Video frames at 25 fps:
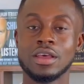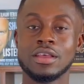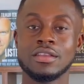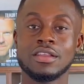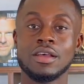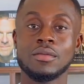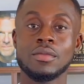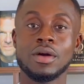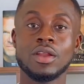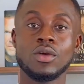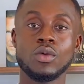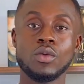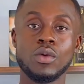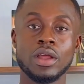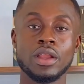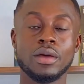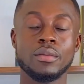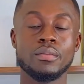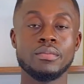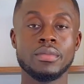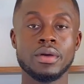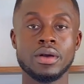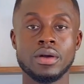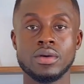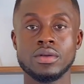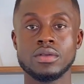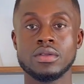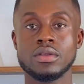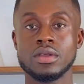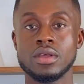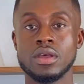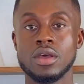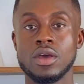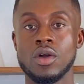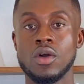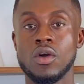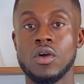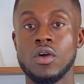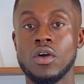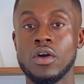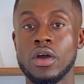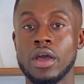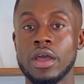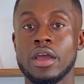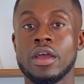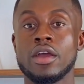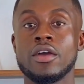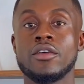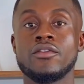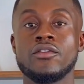Somebody went and built on
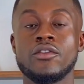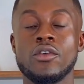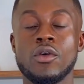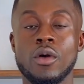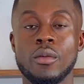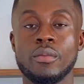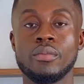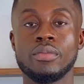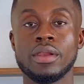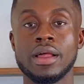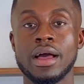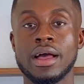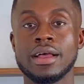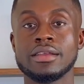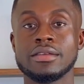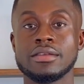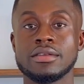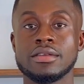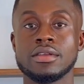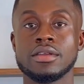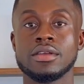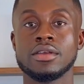her 4 plus.